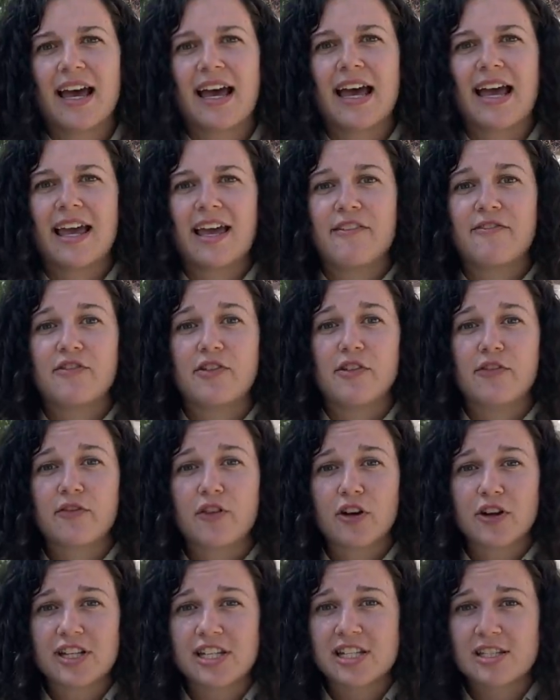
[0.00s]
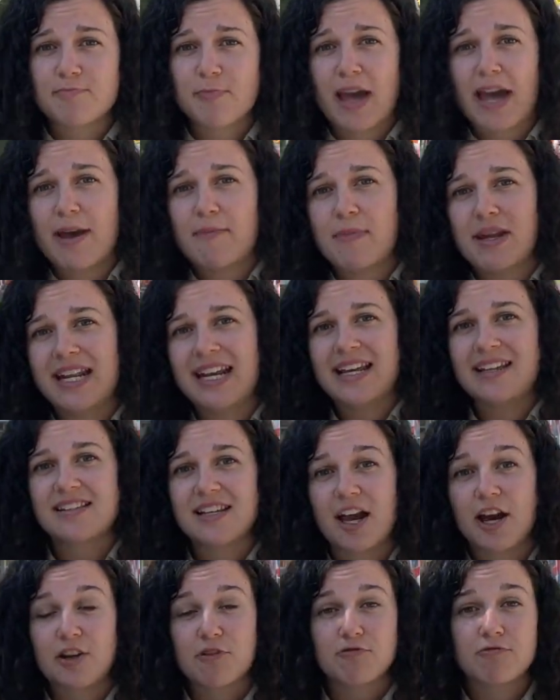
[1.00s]
if you've got a spare minute,
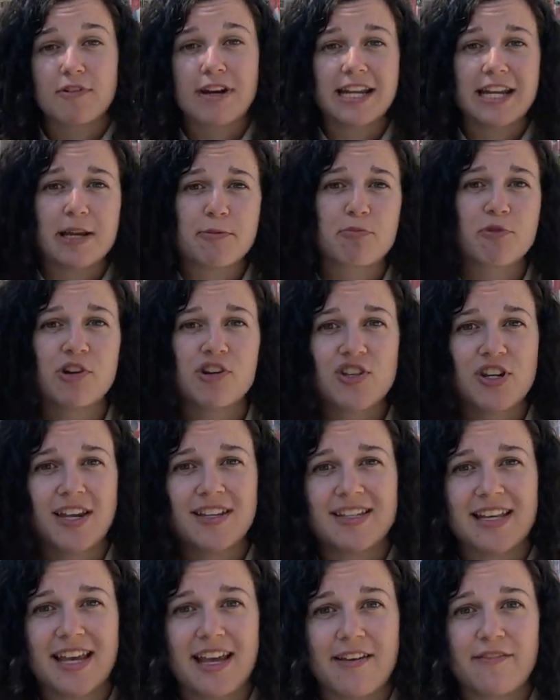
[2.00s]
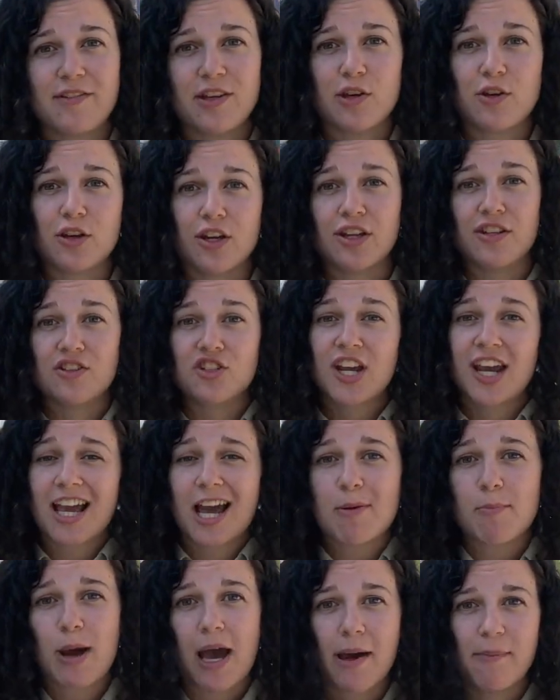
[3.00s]
I'd really appreciate it if you could check out
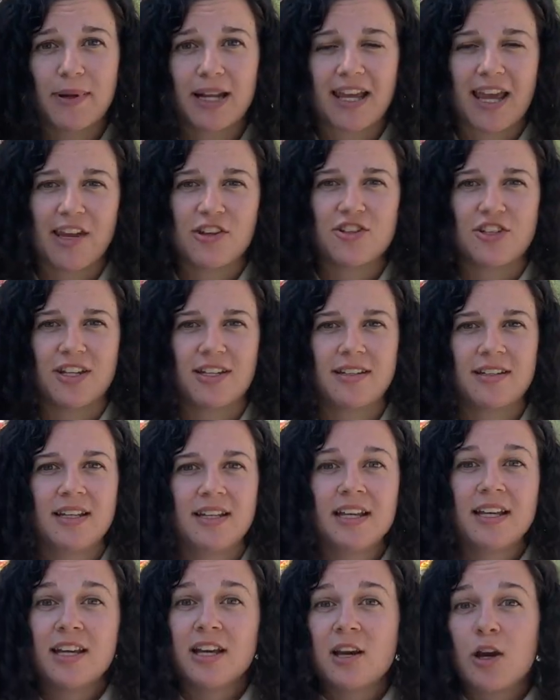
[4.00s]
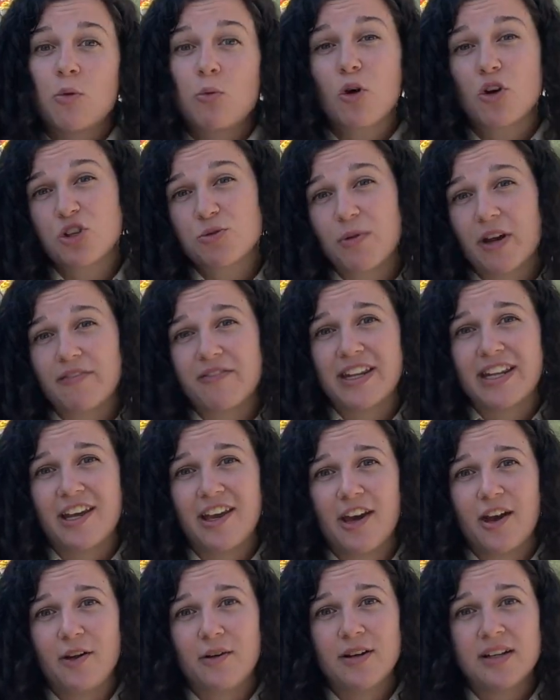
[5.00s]
my application, watch my
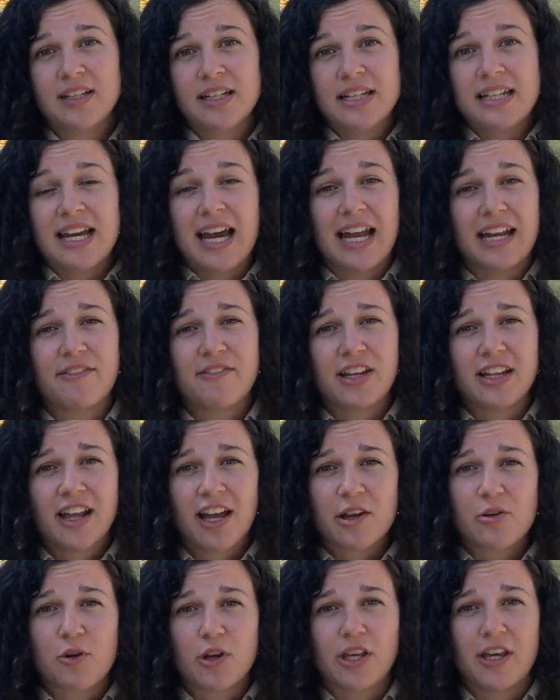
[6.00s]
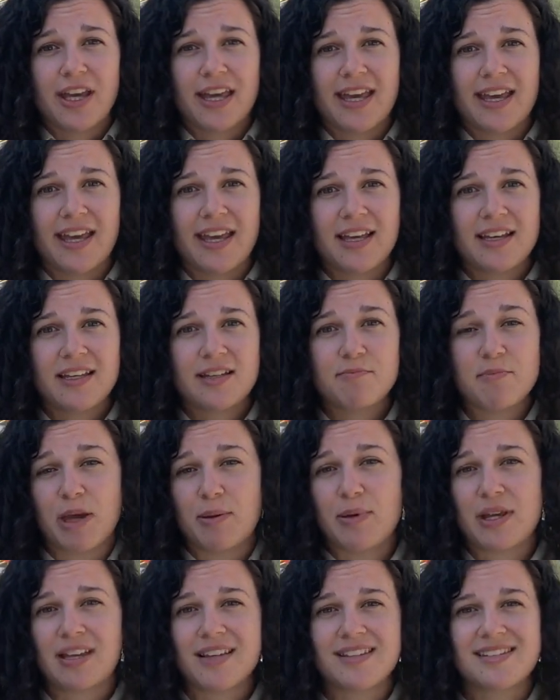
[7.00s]
video, and if you like what you hear, maybe
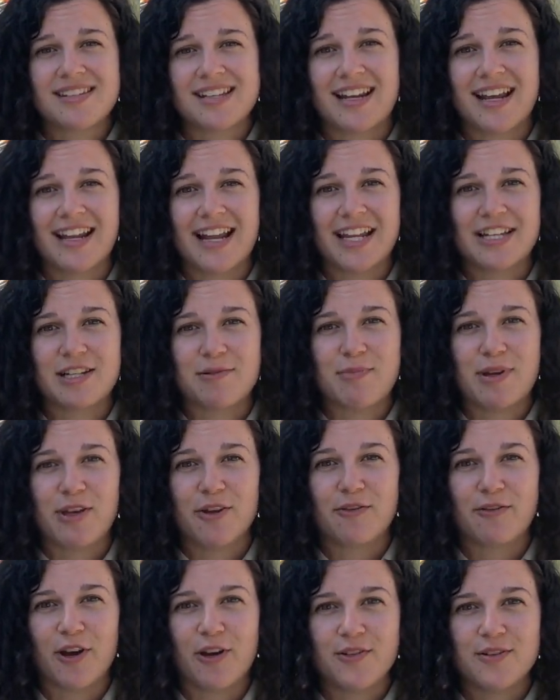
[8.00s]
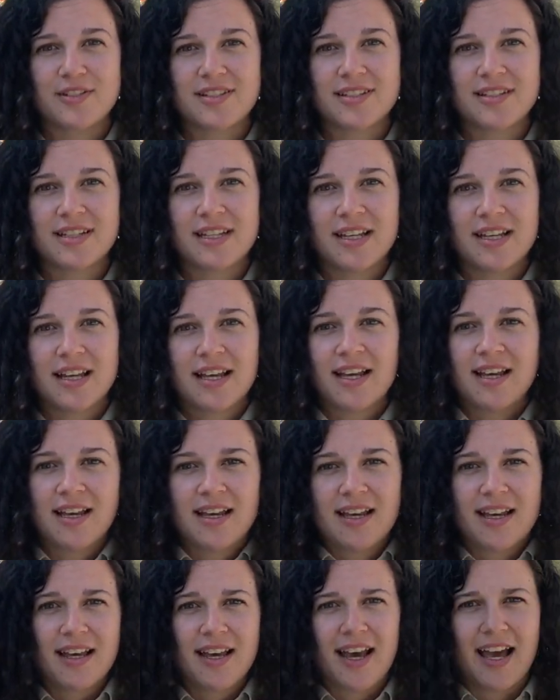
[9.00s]
consider lending me your vote.
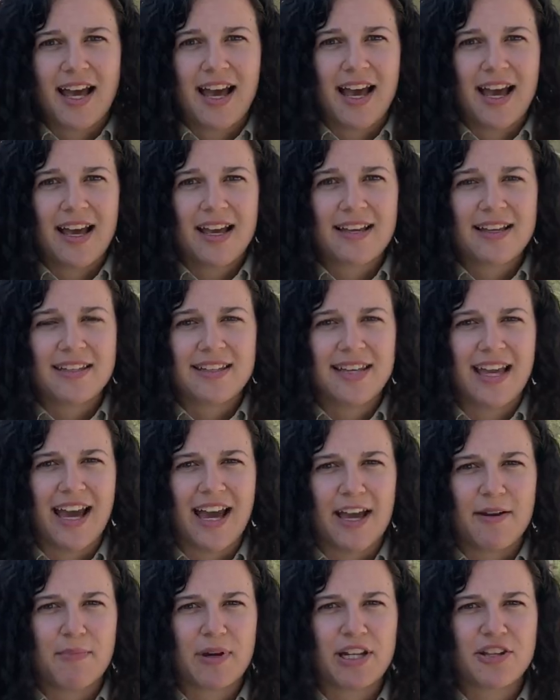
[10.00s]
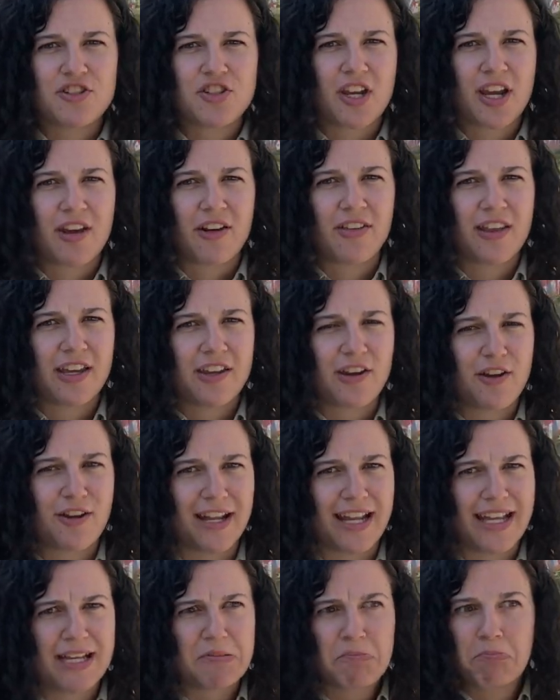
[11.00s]
Yeah, better check on that
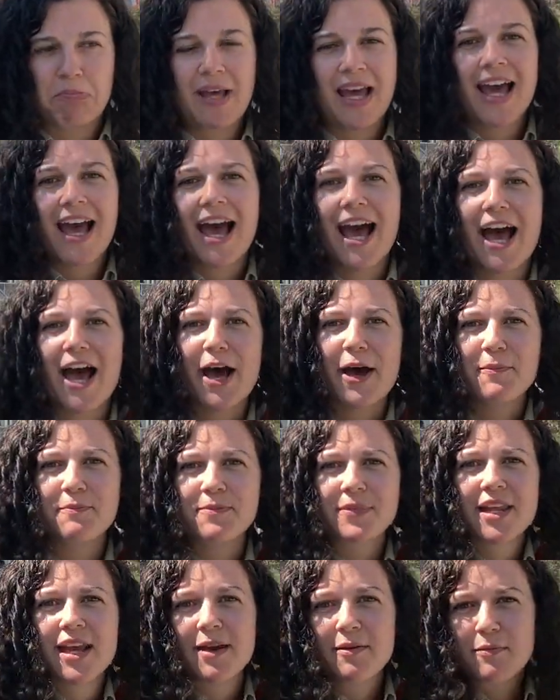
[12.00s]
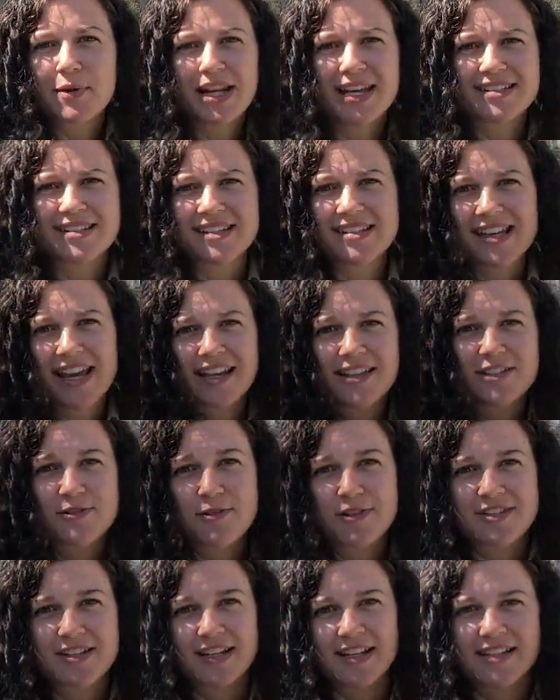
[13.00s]
yodeling. But as they say in
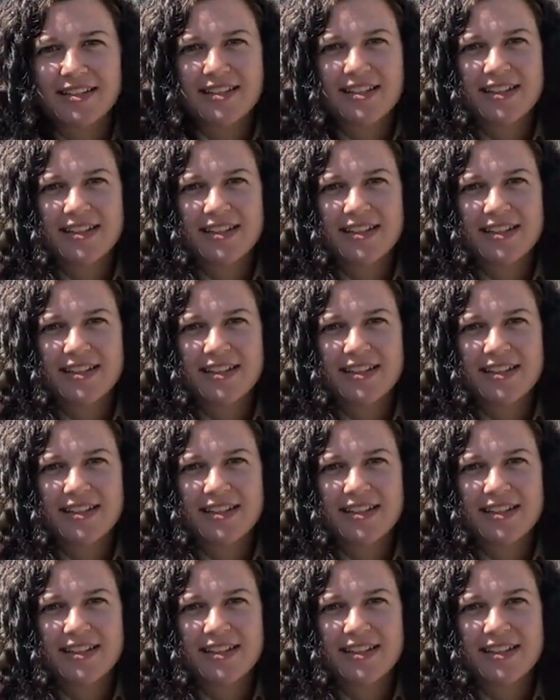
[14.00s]
Switzerland,